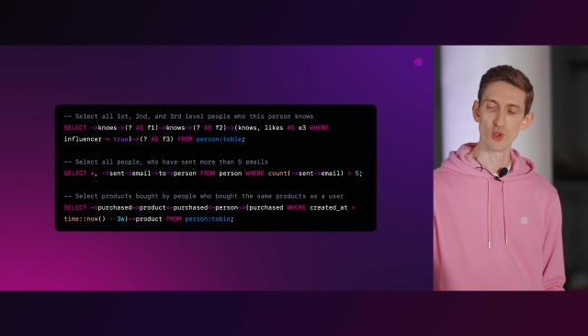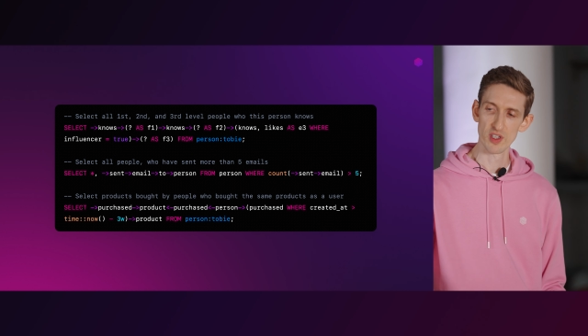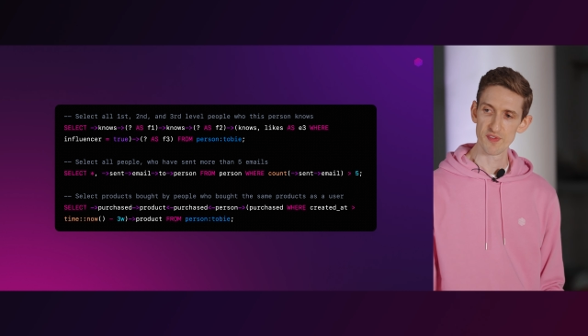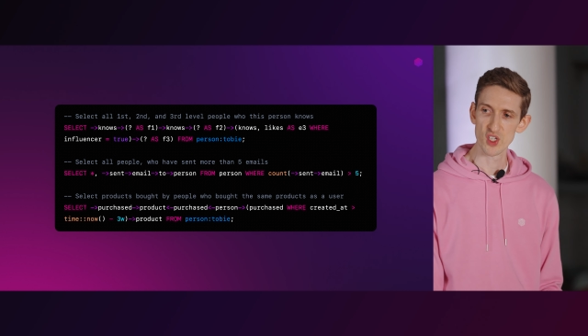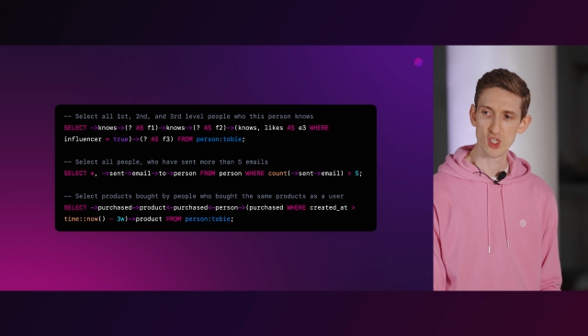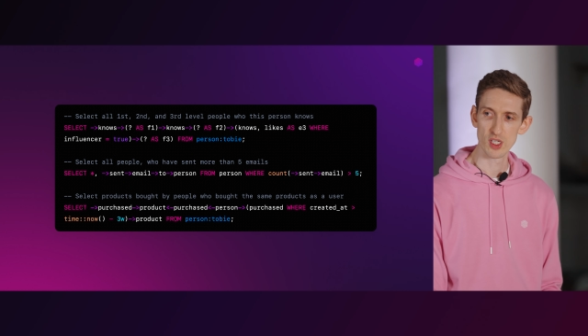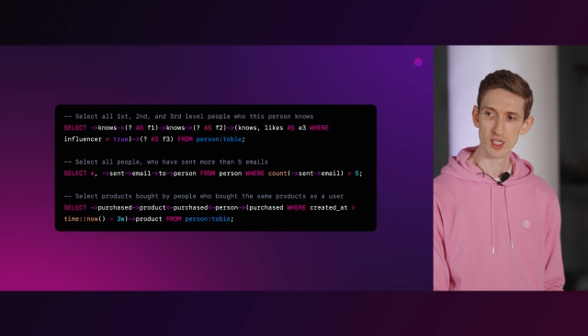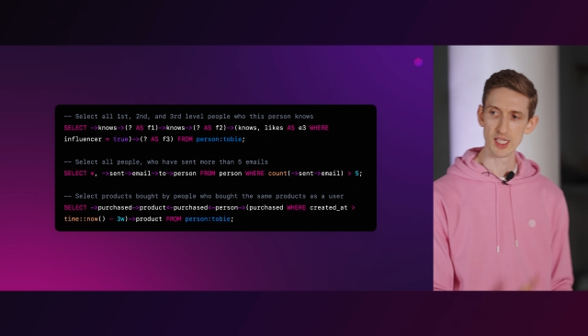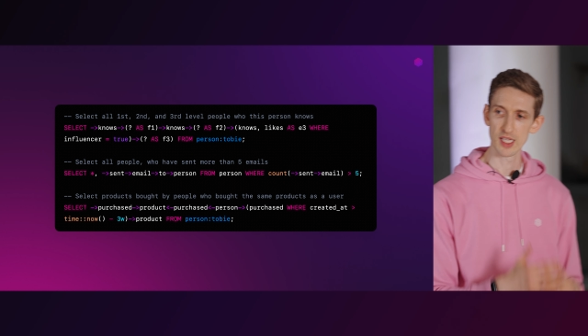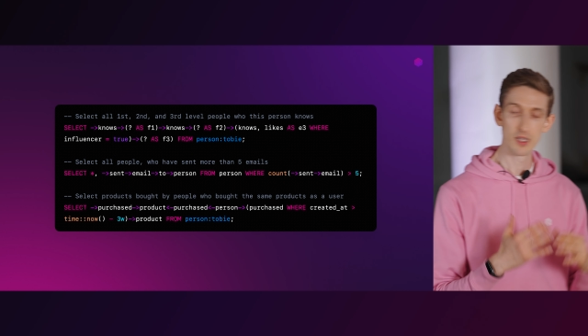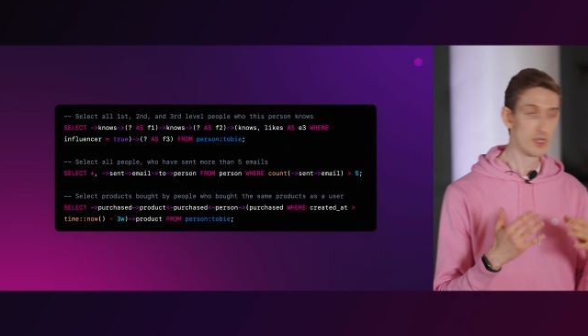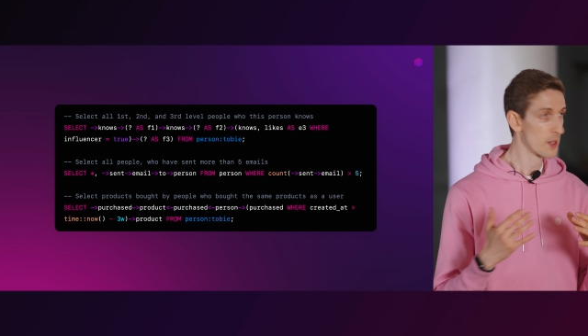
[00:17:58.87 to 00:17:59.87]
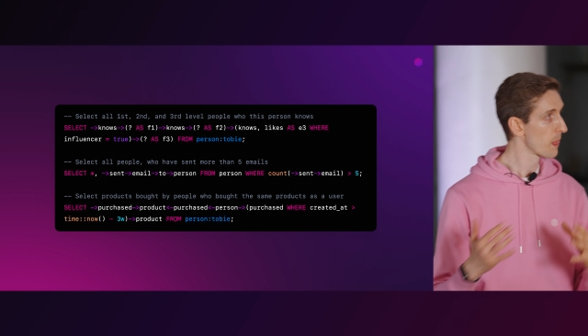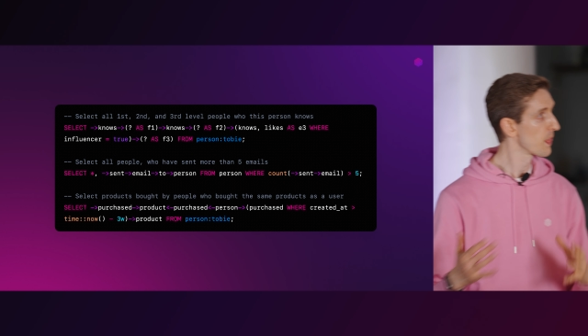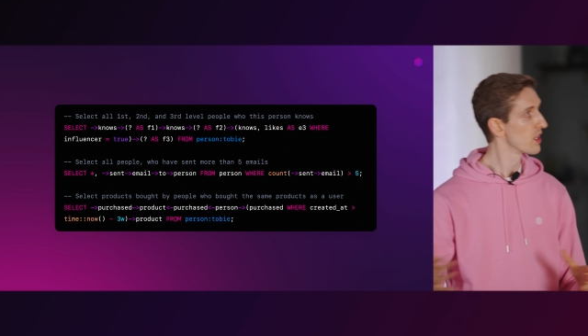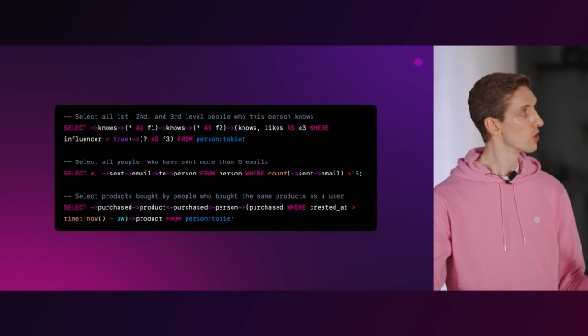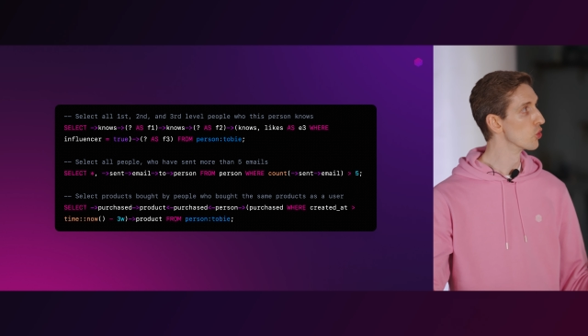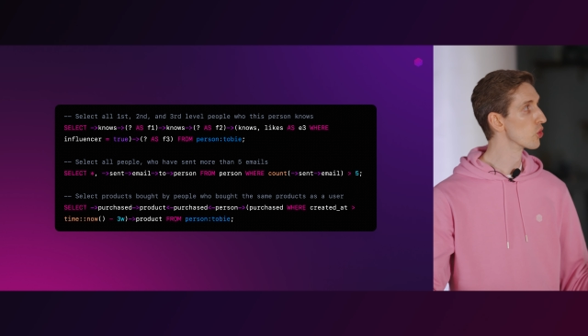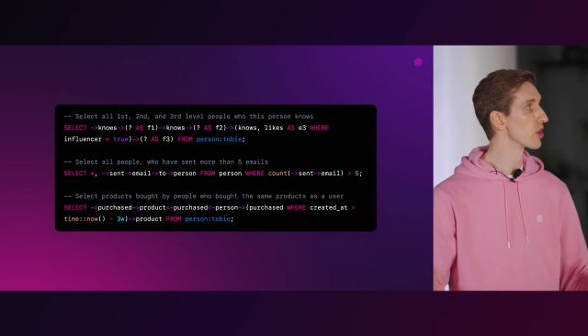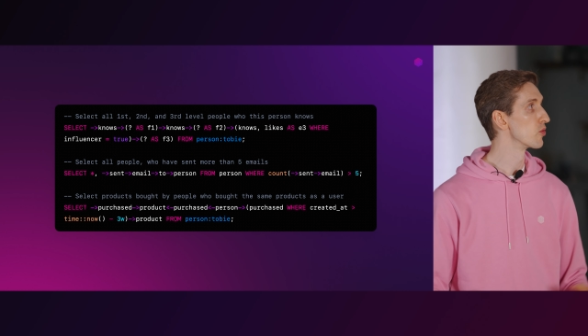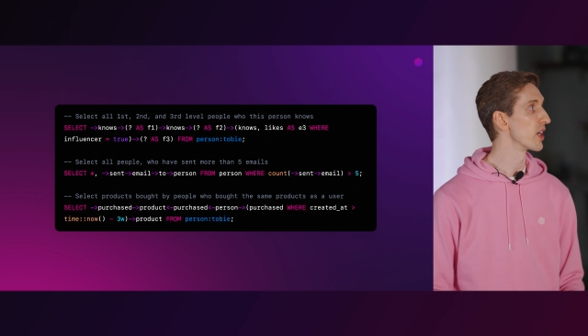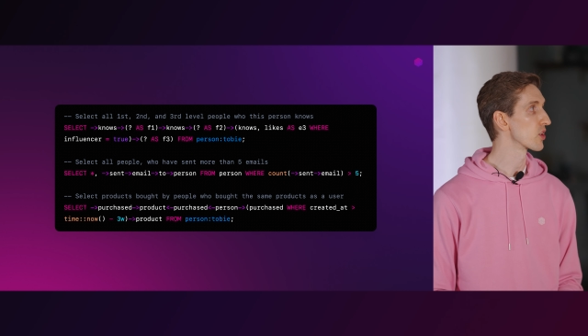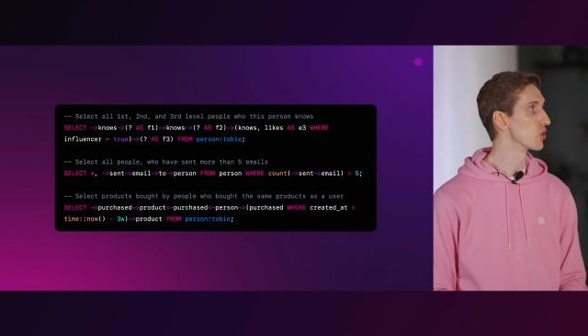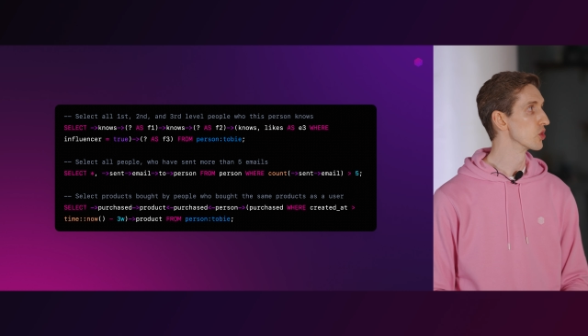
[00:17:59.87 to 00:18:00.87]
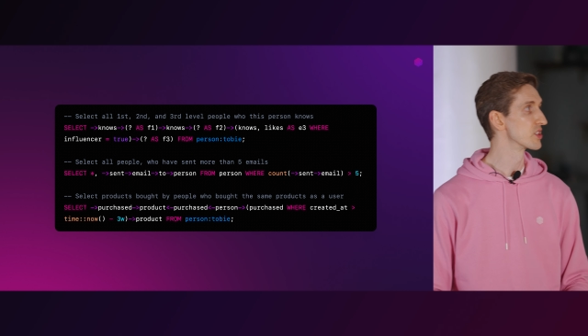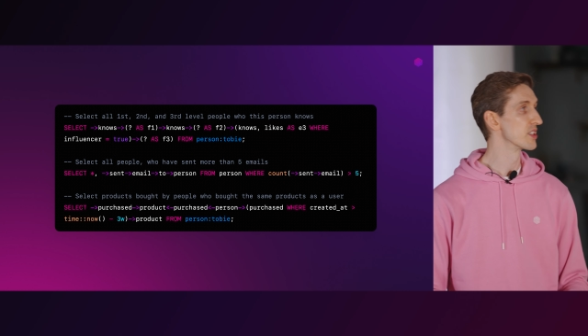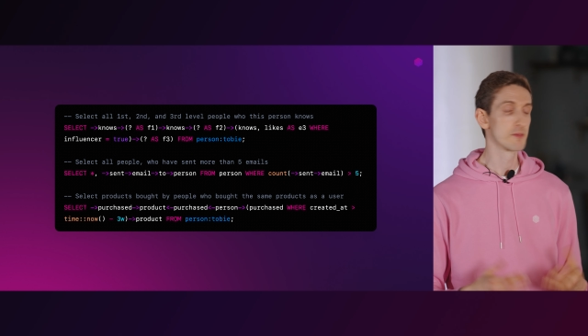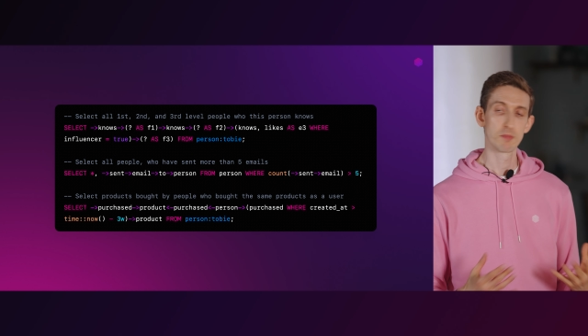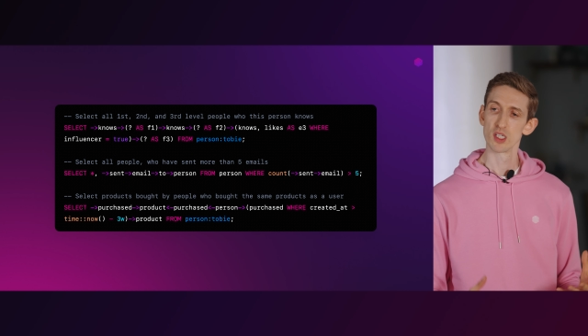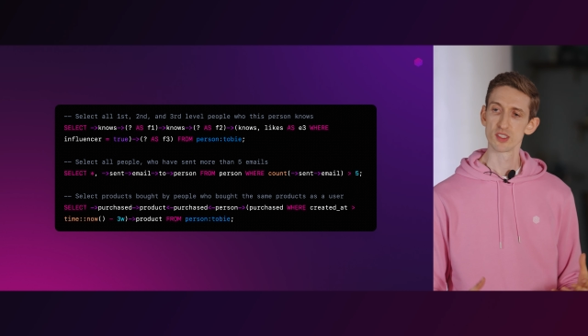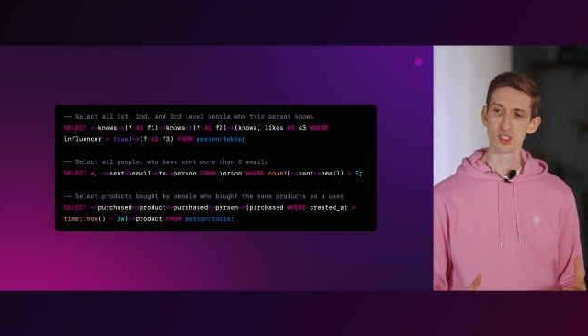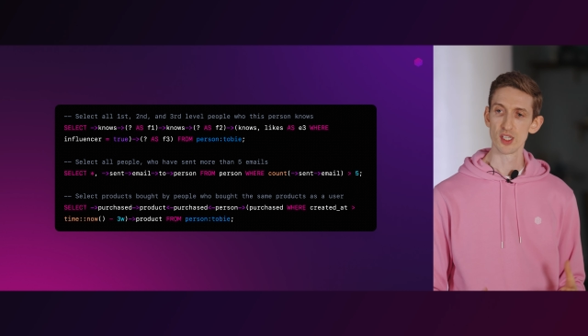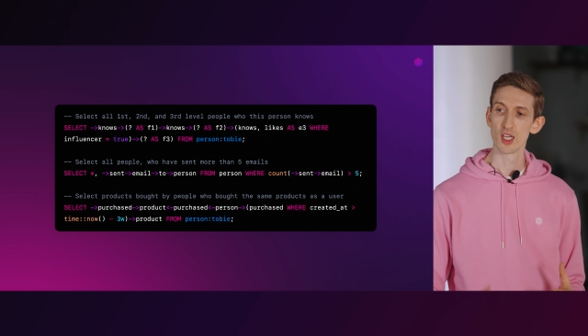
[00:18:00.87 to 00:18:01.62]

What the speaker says: efficiently all of the records that this person